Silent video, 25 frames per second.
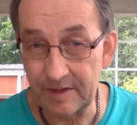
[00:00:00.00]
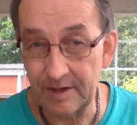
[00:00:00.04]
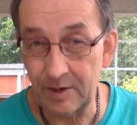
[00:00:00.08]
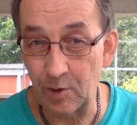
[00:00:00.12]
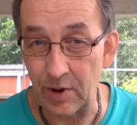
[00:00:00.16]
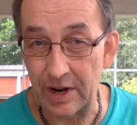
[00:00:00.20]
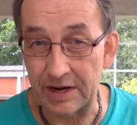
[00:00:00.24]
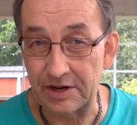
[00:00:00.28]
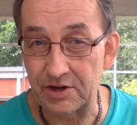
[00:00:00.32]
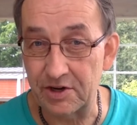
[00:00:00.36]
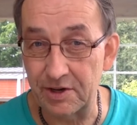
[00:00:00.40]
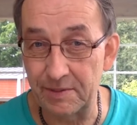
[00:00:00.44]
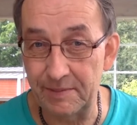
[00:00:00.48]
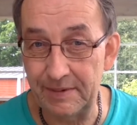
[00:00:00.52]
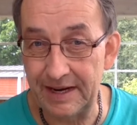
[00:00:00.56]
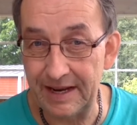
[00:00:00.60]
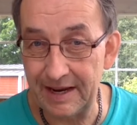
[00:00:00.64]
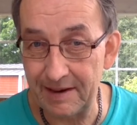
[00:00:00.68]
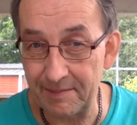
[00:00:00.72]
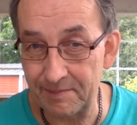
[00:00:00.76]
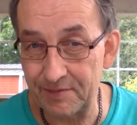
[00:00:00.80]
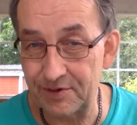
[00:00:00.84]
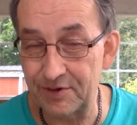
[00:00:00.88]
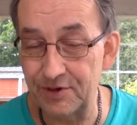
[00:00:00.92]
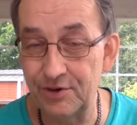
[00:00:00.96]
quantum
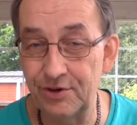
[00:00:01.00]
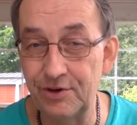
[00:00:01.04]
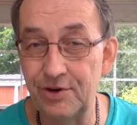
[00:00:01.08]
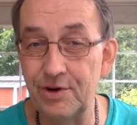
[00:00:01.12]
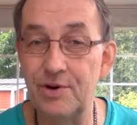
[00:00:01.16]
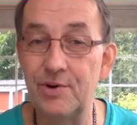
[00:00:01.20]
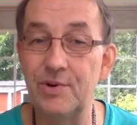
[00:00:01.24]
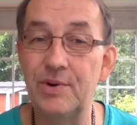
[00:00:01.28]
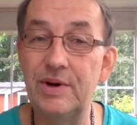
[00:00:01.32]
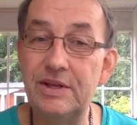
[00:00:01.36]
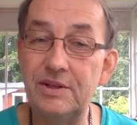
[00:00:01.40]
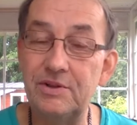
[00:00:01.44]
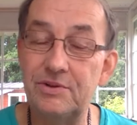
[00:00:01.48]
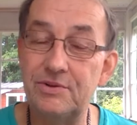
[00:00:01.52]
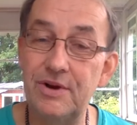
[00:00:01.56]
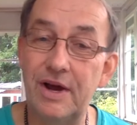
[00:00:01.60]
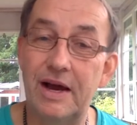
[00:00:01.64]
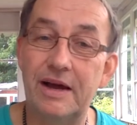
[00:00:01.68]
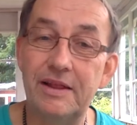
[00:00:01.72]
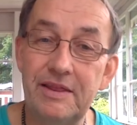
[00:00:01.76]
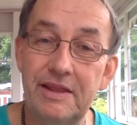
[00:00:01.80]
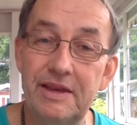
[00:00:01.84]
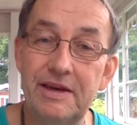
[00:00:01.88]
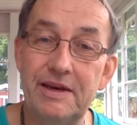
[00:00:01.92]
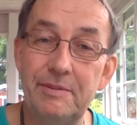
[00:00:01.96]
leap, to go into
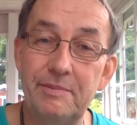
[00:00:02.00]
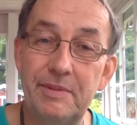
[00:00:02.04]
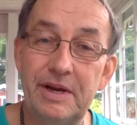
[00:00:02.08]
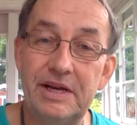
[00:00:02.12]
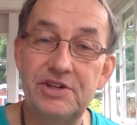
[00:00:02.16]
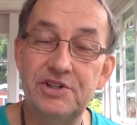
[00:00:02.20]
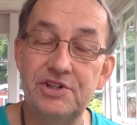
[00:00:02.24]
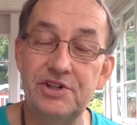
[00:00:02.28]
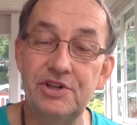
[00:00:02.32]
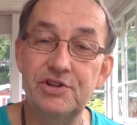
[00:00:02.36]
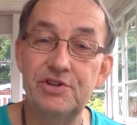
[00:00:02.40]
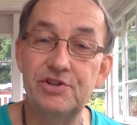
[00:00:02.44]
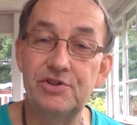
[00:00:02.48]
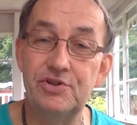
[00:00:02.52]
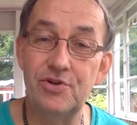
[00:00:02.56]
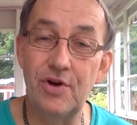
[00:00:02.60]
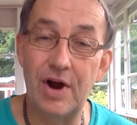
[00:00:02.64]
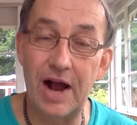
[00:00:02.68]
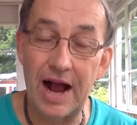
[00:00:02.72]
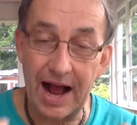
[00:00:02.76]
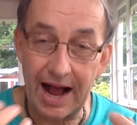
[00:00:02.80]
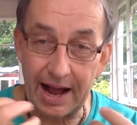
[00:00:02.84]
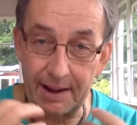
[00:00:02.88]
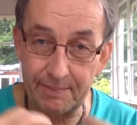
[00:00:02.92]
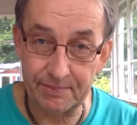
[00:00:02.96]
other dimensions, to
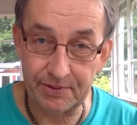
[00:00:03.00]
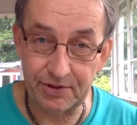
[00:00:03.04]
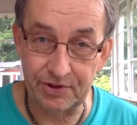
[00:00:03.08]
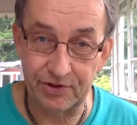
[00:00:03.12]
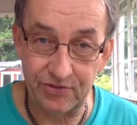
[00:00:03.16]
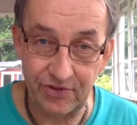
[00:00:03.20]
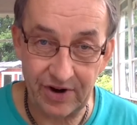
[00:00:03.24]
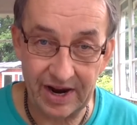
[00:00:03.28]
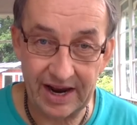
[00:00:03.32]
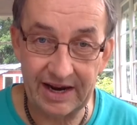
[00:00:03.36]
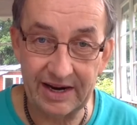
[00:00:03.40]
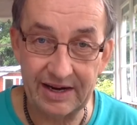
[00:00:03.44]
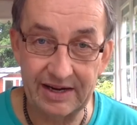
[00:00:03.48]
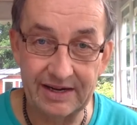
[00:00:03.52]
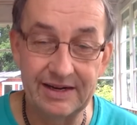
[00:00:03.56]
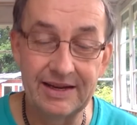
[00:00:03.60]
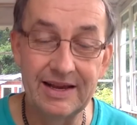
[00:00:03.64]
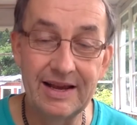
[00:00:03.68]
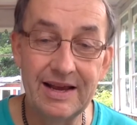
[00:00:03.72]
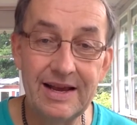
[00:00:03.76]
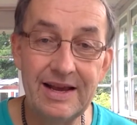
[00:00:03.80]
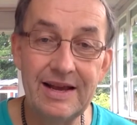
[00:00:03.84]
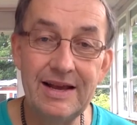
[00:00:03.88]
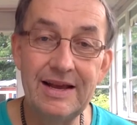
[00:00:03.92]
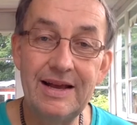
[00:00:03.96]
upgrade.
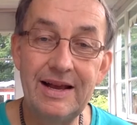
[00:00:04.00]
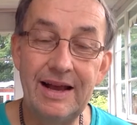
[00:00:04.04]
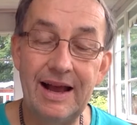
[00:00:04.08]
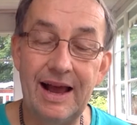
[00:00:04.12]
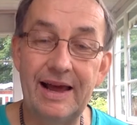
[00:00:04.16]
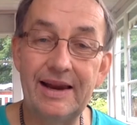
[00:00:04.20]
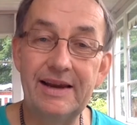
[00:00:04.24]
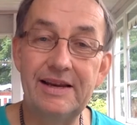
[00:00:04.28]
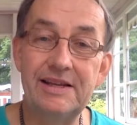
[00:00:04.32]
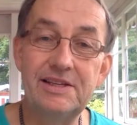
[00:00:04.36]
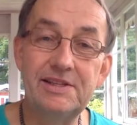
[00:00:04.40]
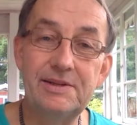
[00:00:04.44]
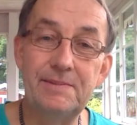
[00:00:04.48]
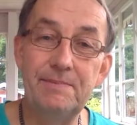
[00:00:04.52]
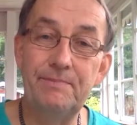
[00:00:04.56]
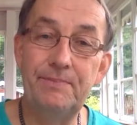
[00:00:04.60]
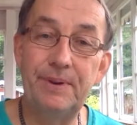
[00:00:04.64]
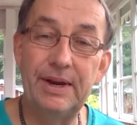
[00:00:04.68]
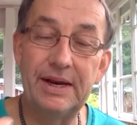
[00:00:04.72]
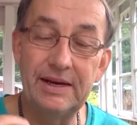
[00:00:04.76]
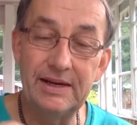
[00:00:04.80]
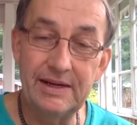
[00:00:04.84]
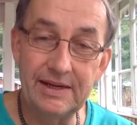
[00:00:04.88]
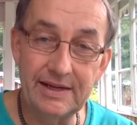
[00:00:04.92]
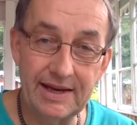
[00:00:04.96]
And it's a
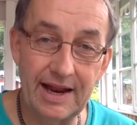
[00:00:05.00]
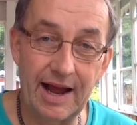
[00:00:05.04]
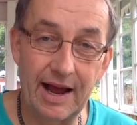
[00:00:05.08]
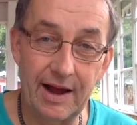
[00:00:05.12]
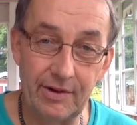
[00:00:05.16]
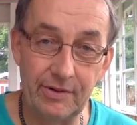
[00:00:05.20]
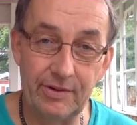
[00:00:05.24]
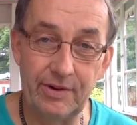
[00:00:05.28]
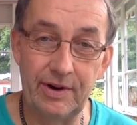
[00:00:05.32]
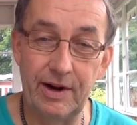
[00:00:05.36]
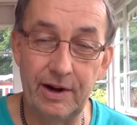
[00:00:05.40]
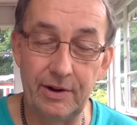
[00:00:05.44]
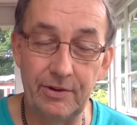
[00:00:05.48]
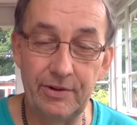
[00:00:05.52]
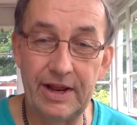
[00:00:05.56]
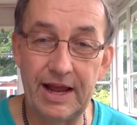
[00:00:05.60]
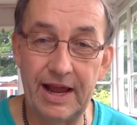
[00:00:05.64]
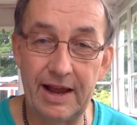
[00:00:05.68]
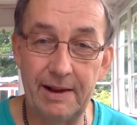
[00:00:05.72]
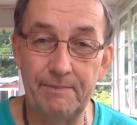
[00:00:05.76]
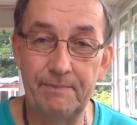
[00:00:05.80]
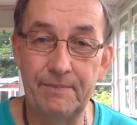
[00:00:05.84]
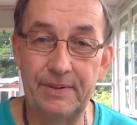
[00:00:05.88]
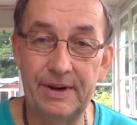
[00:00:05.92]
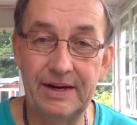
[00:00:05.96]
big download
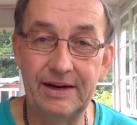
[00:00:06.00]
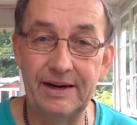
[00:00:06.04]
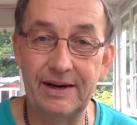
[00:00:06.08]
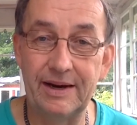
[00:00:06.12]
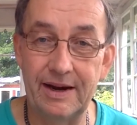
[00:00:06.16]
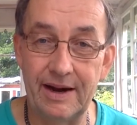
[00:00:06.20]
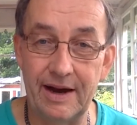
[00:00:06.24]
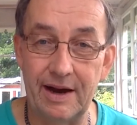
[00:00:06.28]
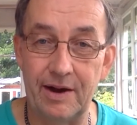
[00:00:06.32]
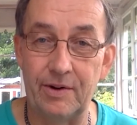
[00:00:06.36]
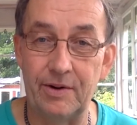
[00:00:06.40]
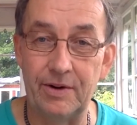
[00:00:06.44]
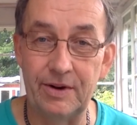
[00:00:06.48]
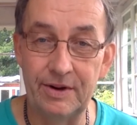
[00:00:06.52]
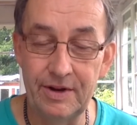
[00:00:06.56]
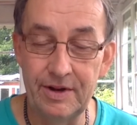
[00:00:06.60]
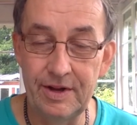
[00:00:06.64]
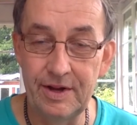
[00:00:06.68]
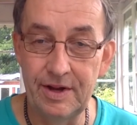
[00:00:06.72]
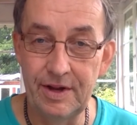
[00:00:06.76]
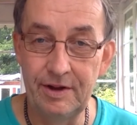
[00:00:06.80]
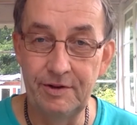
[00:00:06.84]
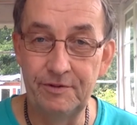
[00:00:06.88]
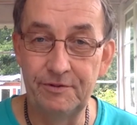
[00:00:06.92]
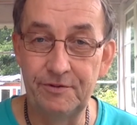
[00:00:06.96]
happening now
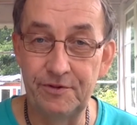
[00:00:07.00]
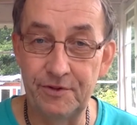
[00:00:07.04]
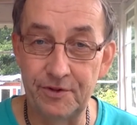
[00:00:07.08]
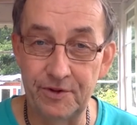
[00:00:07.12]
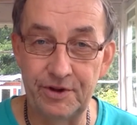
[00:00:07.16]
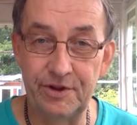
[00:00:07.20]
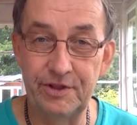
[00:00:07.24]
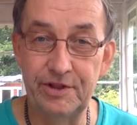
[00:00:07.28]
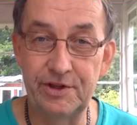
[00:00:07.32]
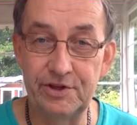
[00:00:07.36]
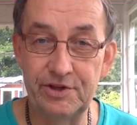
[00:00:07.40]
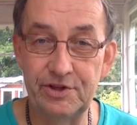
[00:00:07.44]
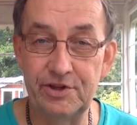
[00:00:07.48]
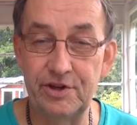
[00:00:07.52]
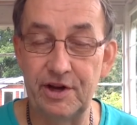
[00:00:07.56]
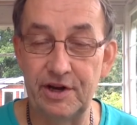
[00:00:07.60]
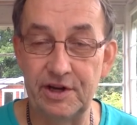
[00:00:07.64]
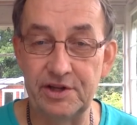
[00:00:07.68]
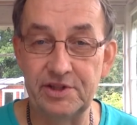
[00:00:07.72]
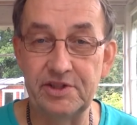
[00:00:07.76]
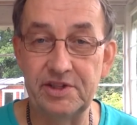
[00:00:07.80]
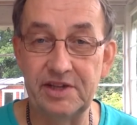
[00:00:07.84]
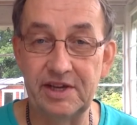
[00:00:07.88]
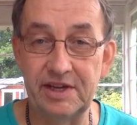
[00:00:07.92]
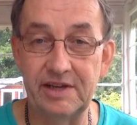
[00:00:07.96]
for the star
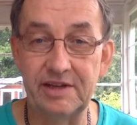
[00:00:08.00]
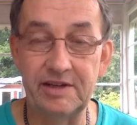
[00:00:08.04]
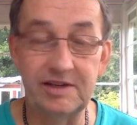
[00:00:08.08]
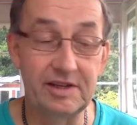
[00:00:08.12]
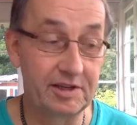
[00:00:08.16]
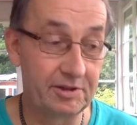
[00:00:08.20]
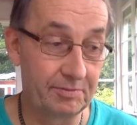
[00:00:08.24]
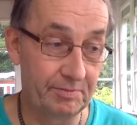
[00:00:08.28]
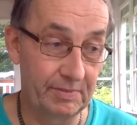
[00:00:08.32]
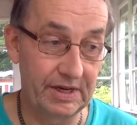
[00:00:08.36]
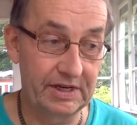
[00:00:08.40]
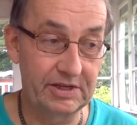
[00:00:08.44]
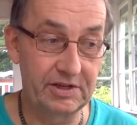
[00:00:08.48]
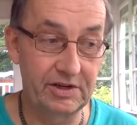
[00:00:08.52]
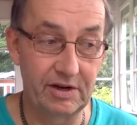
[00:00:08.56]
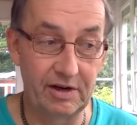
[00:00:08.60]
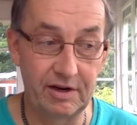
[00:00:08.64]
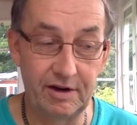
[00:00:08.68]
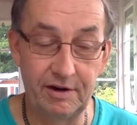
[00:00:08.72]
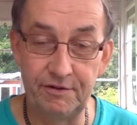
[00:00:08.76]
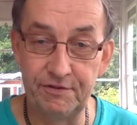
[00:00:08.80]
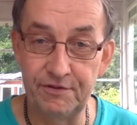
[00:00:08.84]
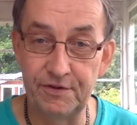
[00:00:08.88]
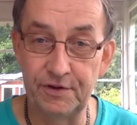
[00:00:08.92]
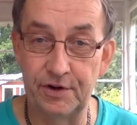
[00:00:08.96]
seeds,
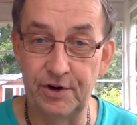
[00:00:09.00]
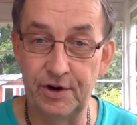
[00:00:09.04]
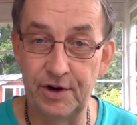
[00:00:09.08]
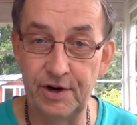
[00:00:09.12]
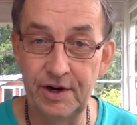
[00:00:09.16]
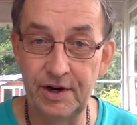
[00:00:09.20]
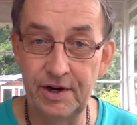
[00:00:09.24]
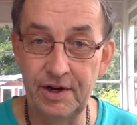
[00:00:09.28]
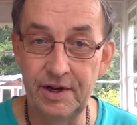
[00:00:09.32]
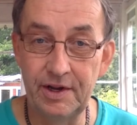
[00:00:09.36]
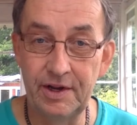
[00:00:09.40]
especially for